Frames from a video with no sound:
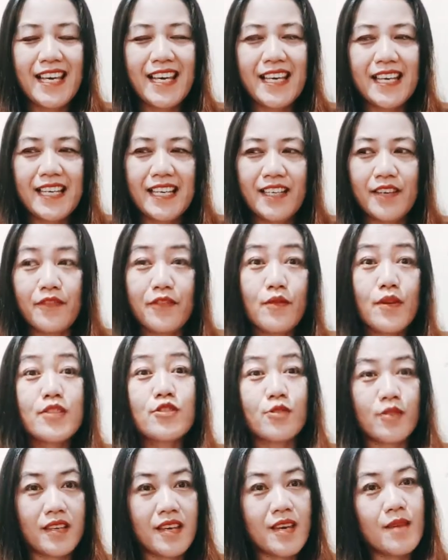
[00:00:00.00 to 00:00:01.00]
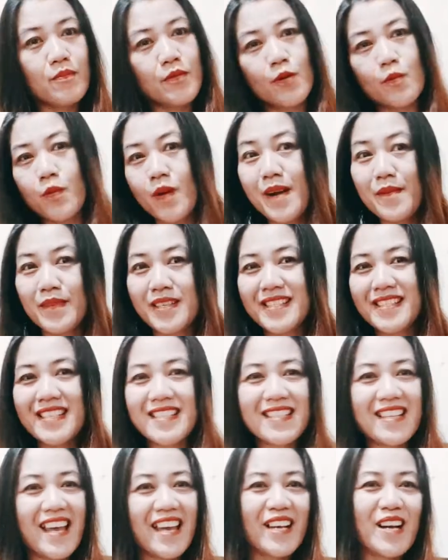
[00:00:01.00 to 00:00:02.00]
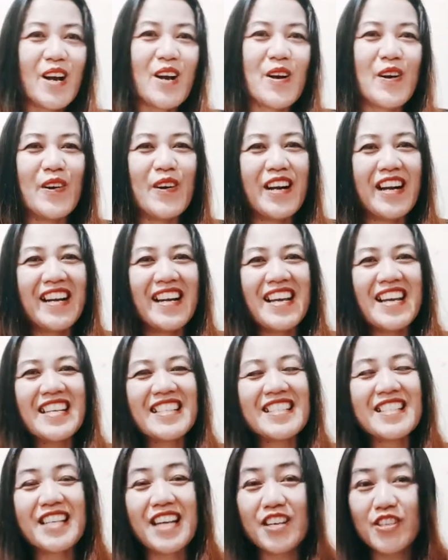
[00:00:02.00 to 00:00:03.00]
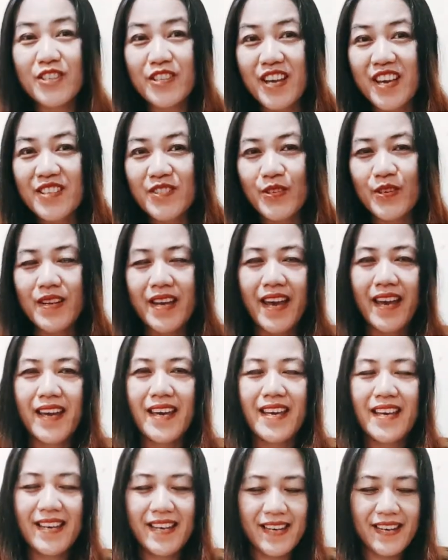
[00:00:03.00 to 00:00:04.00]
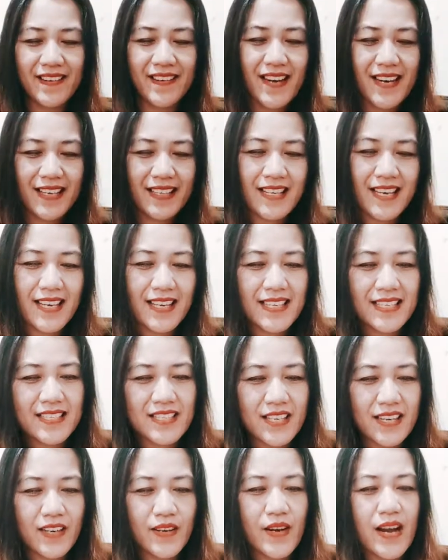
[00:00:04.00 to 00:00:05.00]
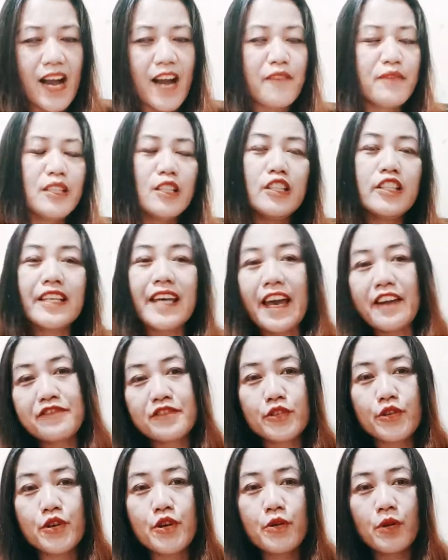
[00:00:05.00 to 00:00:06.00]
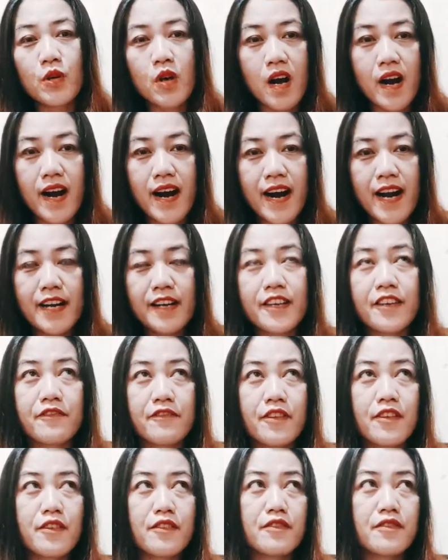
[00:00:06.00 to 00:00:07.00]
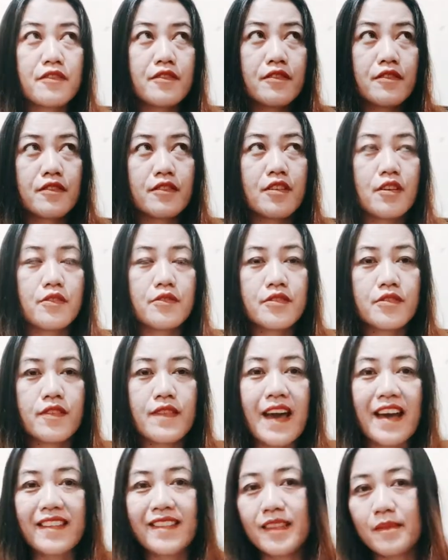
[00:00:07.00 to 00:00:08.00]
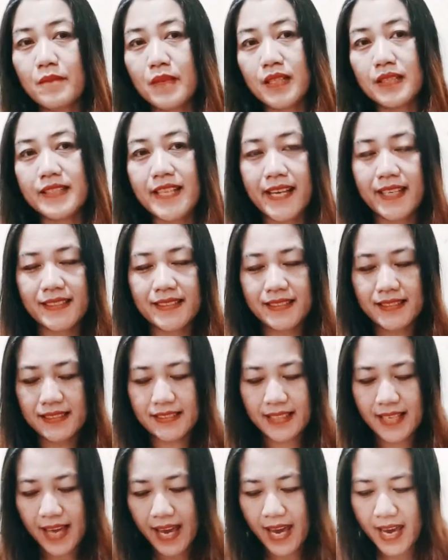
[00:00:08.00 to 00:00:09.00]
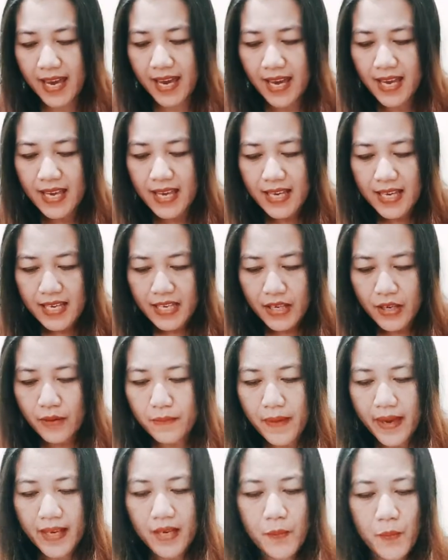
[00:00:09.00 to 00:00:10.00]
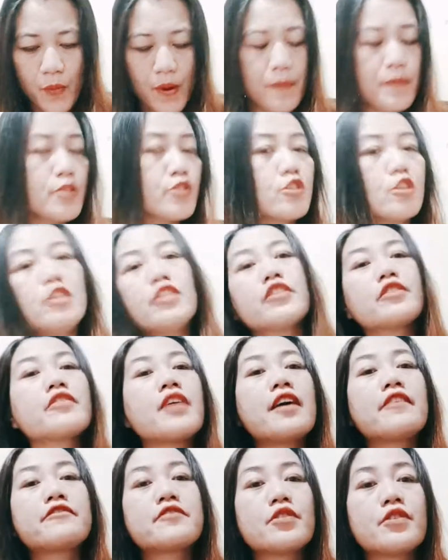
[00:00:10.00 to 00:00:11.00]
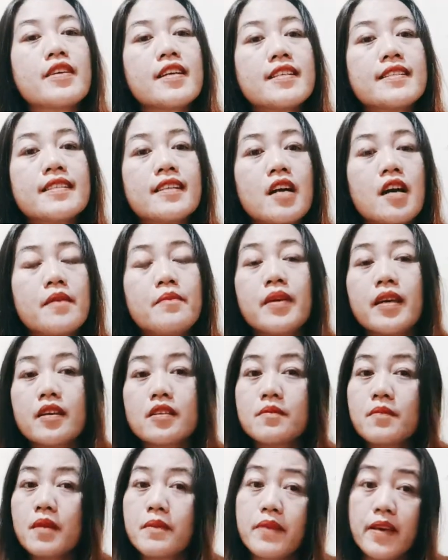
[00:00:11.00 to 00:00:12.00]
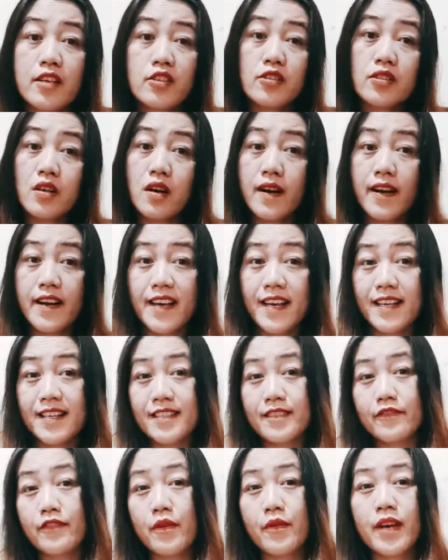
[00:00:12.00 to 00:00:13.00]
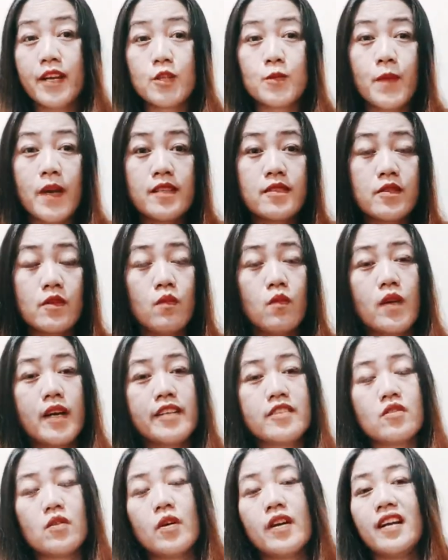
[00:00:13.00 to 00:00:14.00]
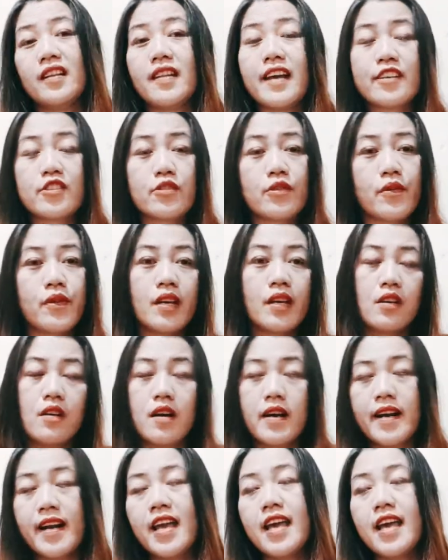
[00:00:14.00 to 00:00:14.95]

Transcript: if you want to keep your promise, just like our discussion yesterday. All right, so I will look after your car if you go to that building. Okay, you make a promise to look after his car because maybe his car is very expensive ones or a luxury car.